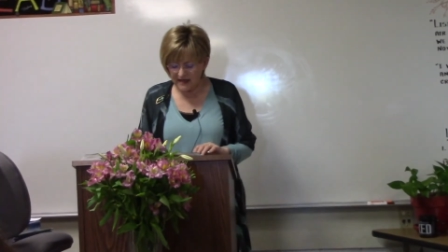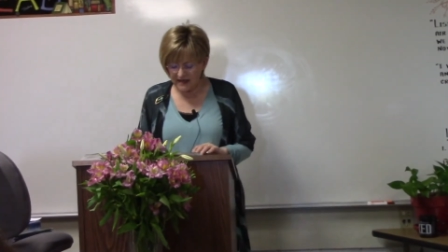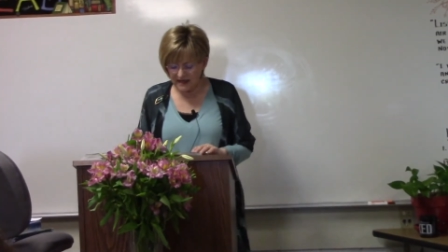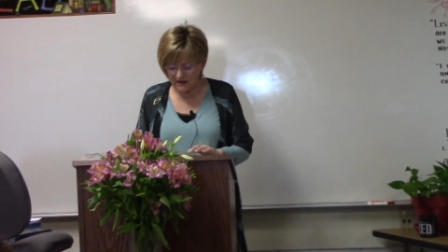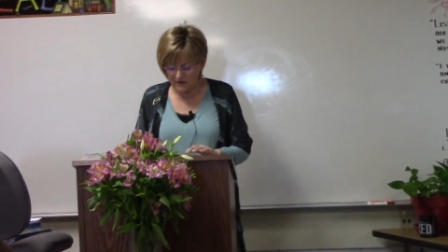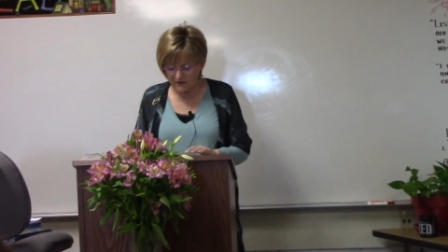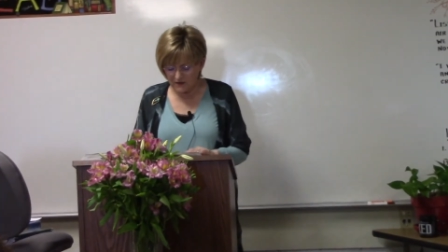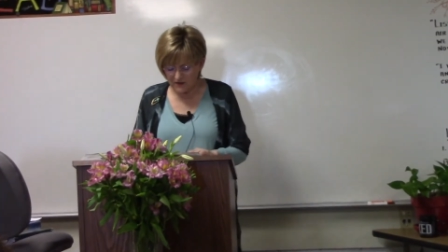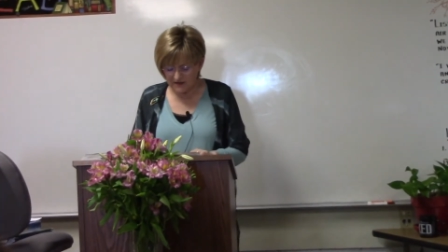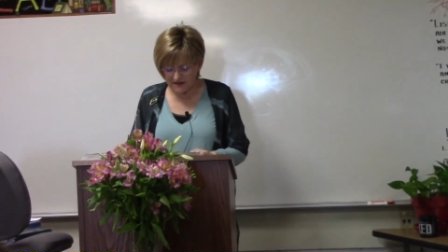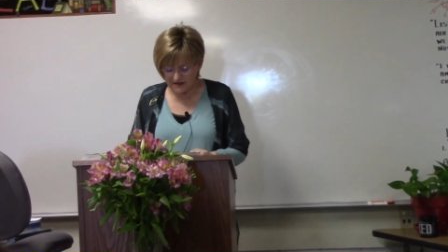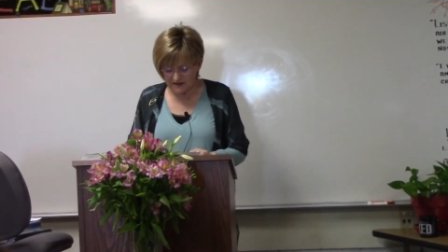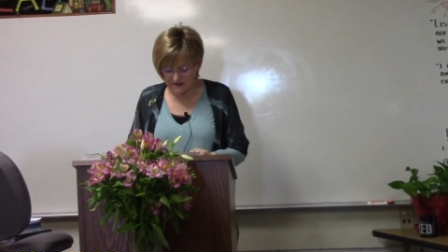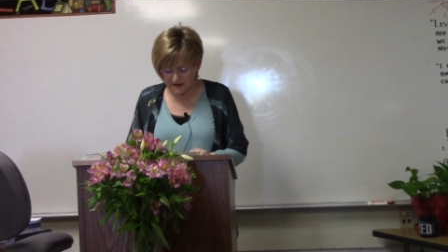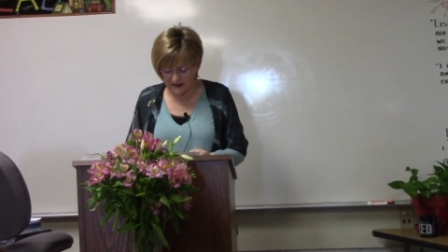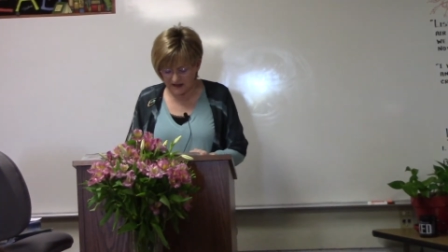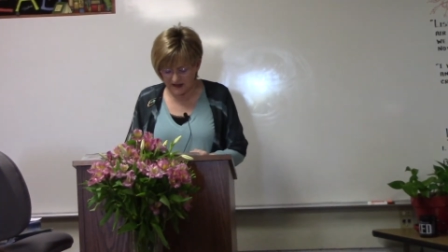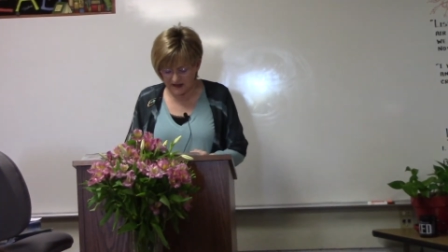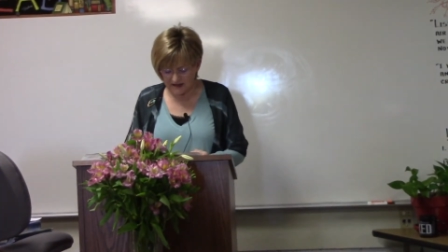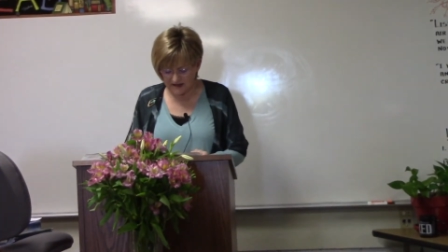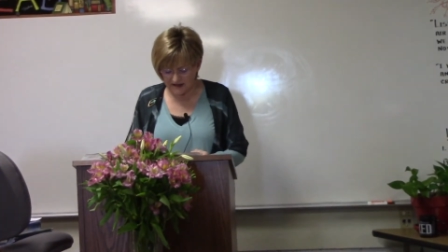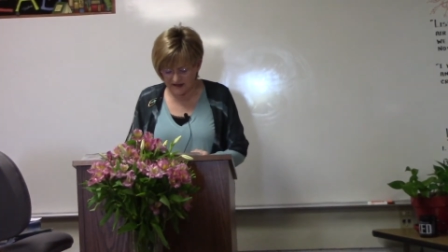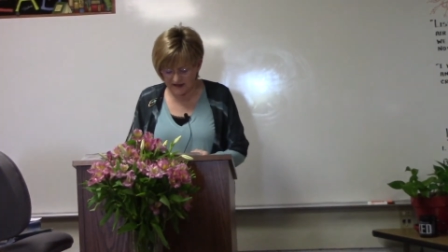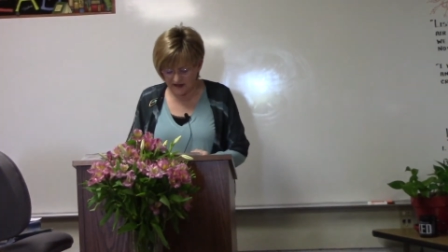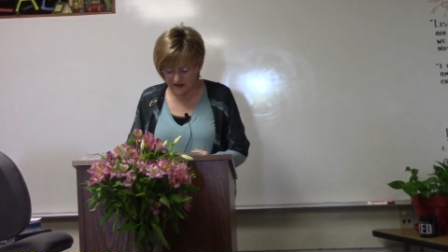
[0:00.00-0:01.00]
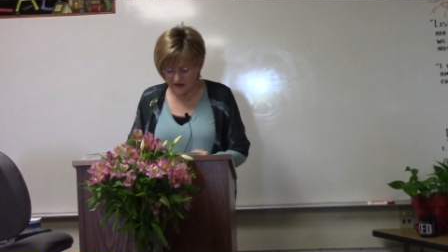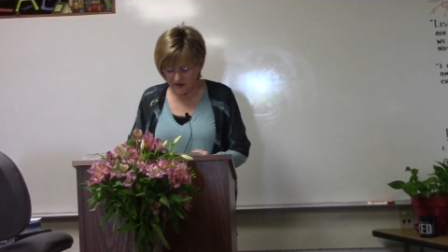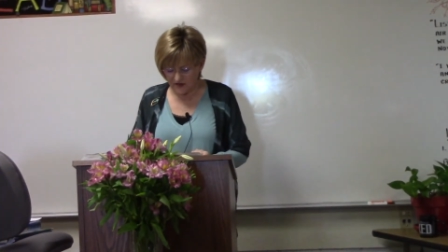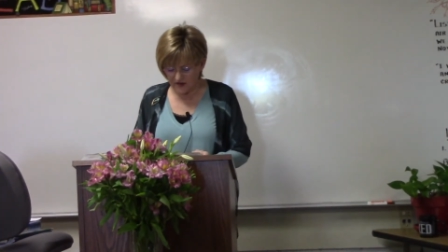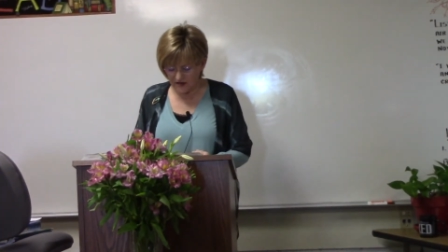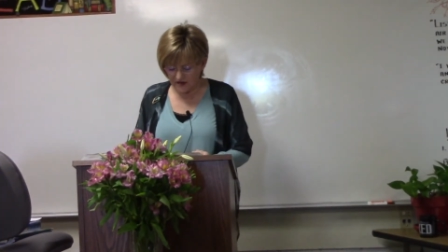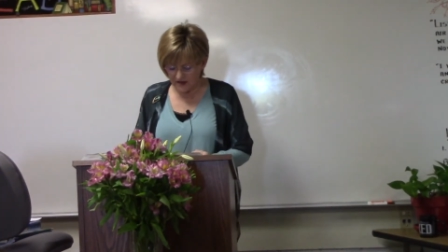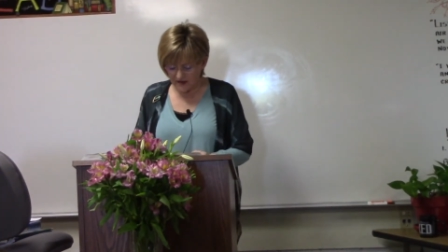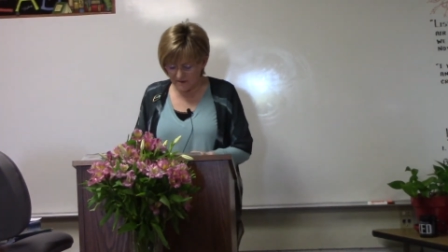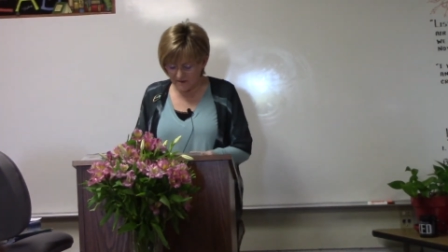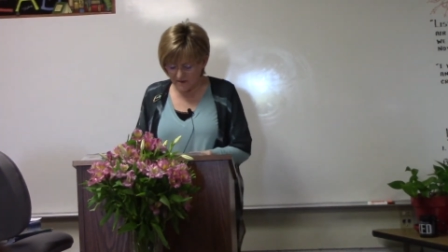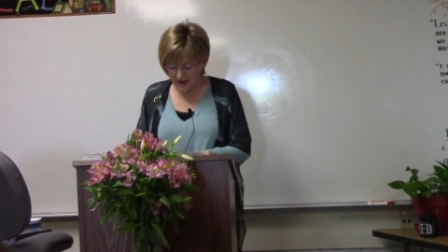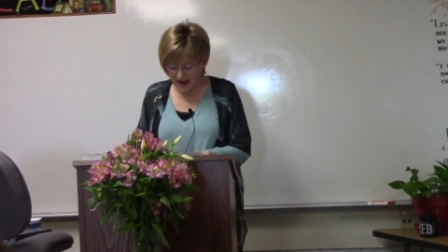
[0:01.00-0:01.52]
He was
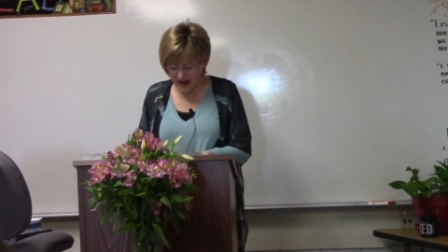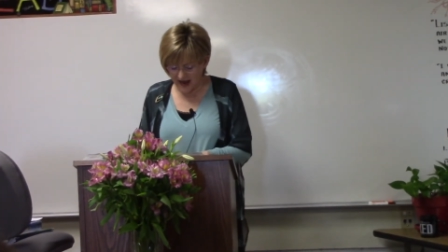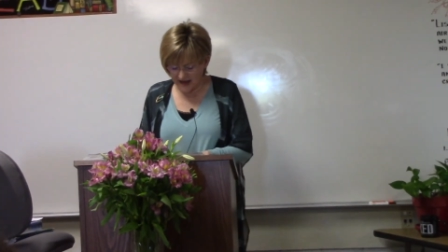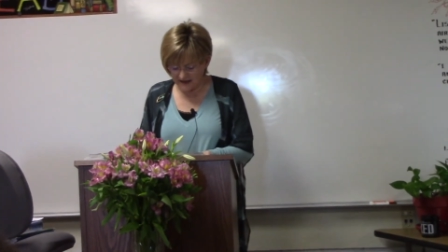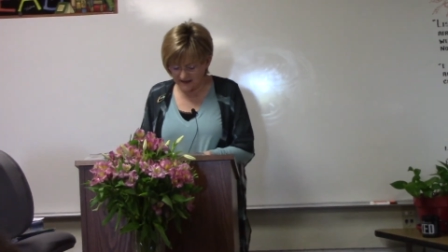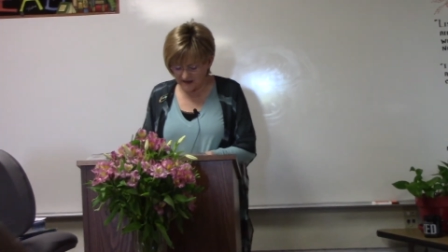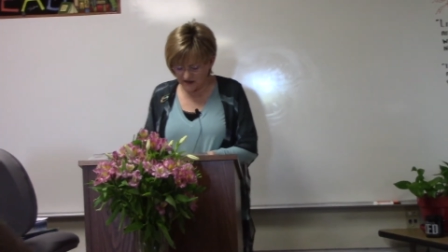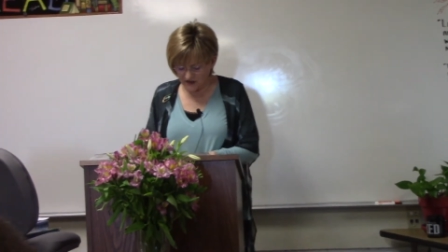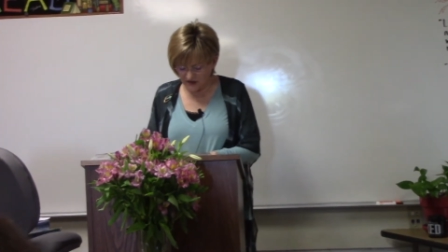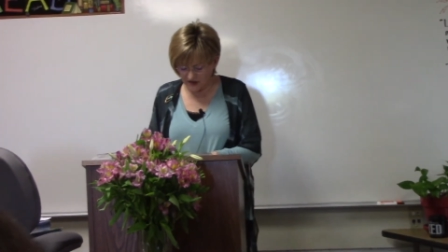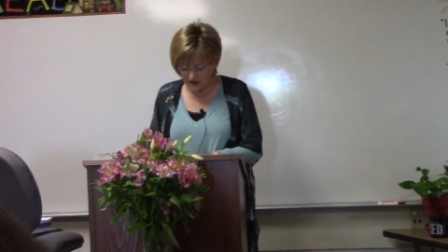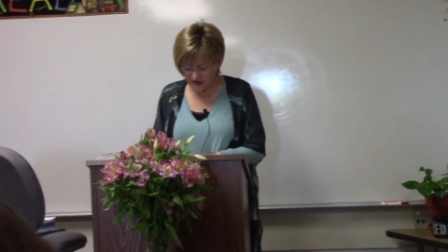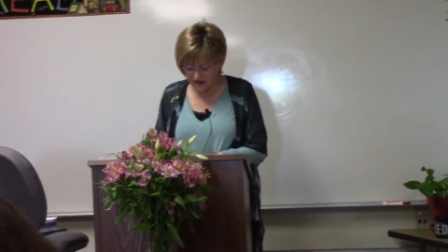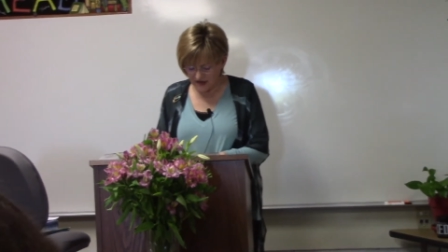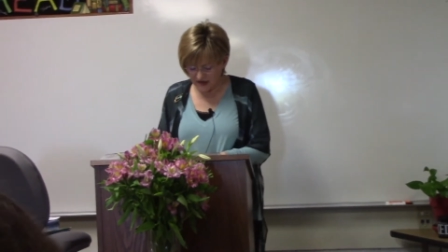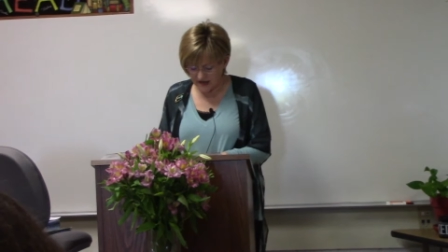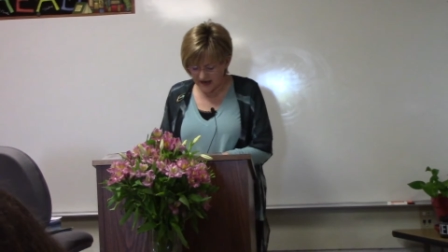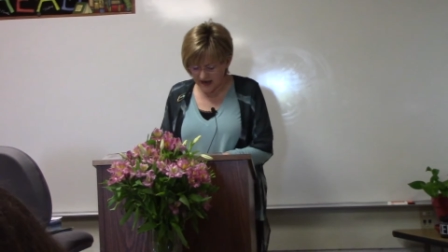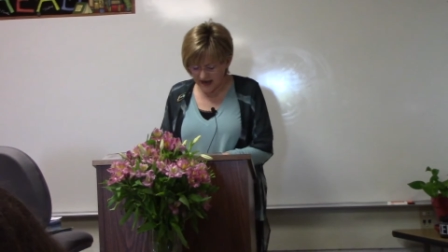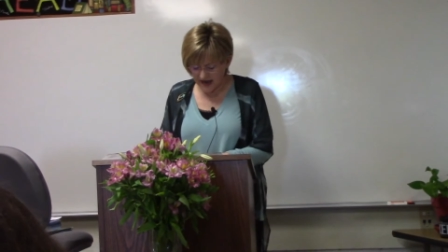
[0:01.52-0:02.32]
considered the master,